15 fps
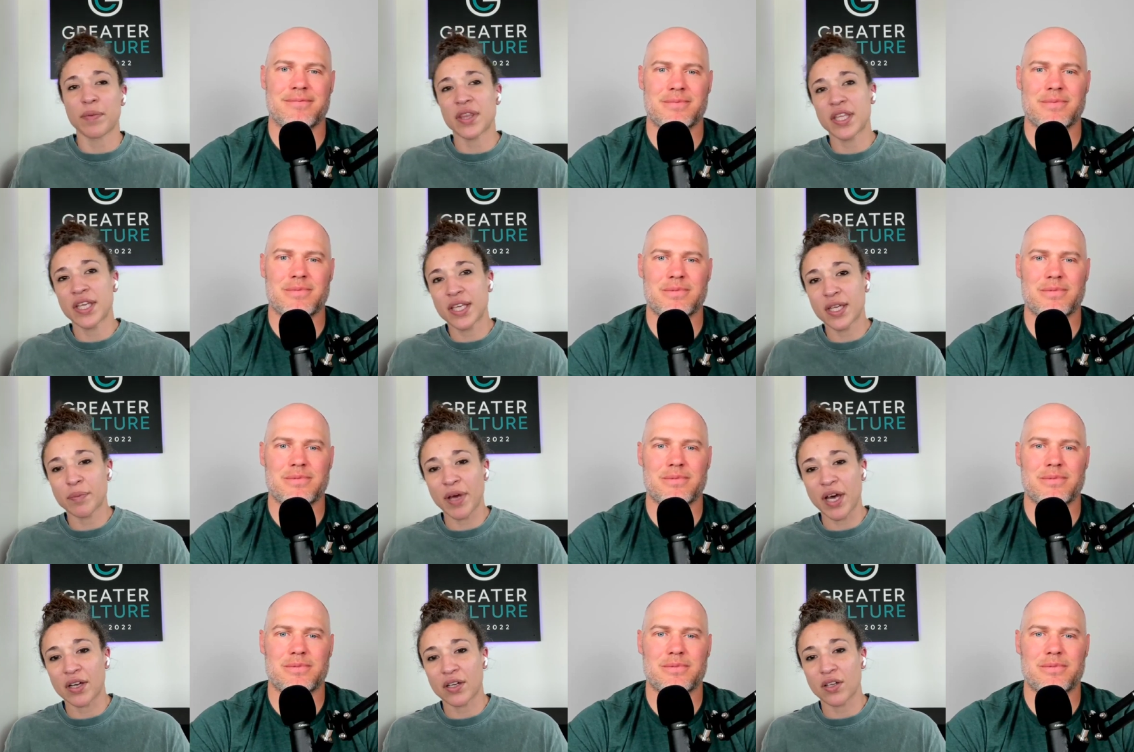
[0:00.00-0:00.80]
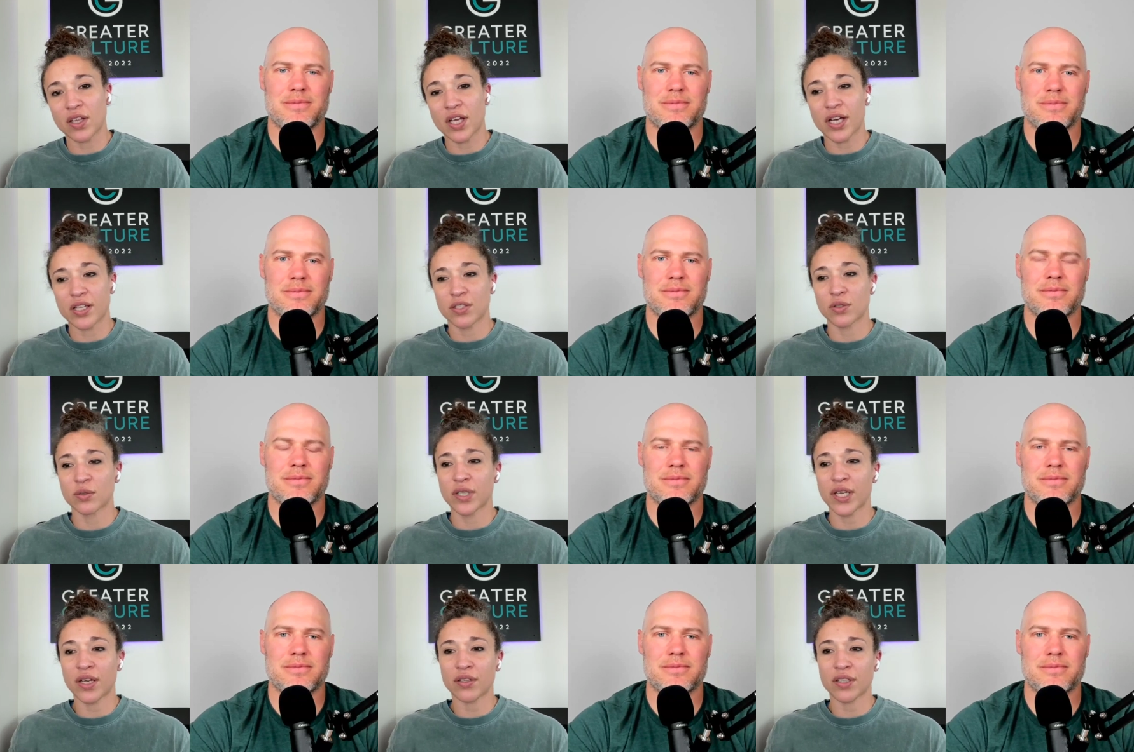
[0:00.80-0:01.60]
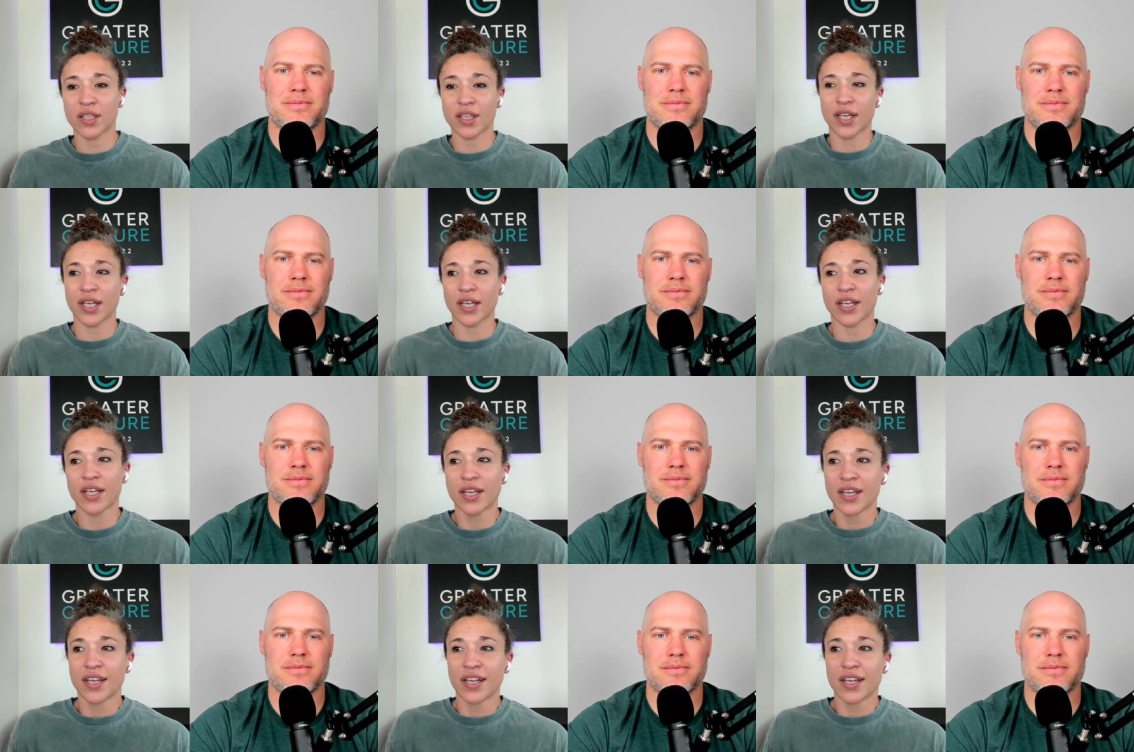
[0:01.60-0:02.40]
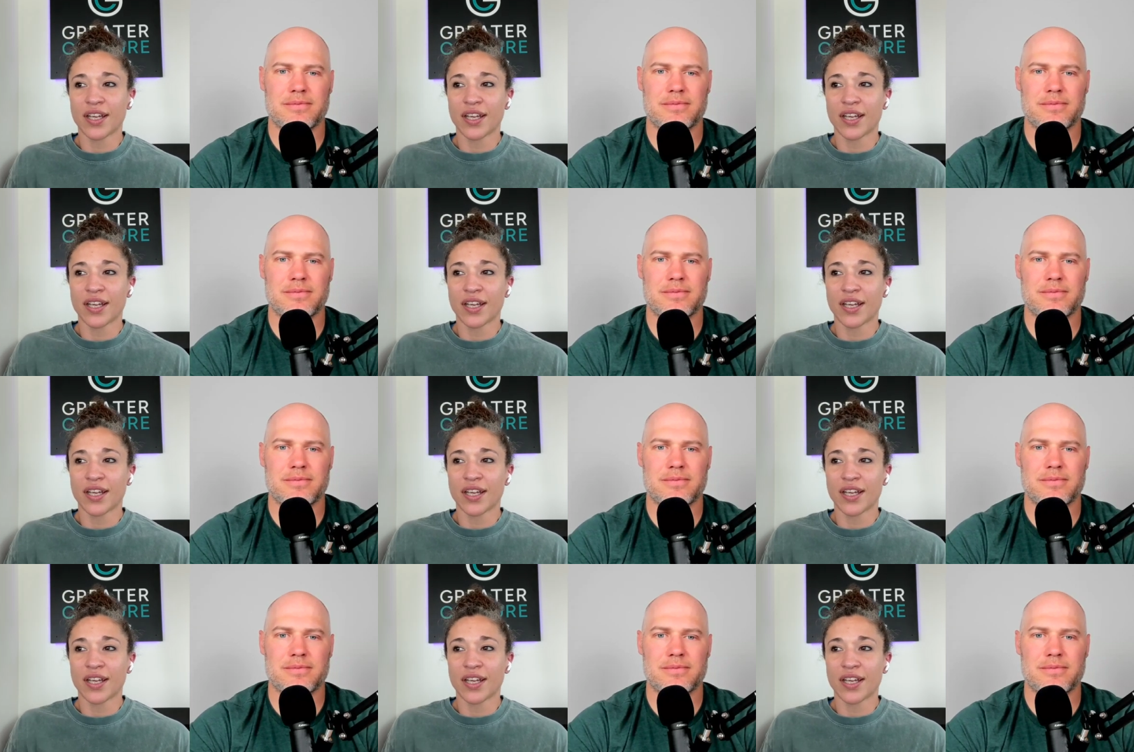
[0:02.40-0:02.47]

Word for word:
Speaker 1: I've been thinking about it a lot. So now that like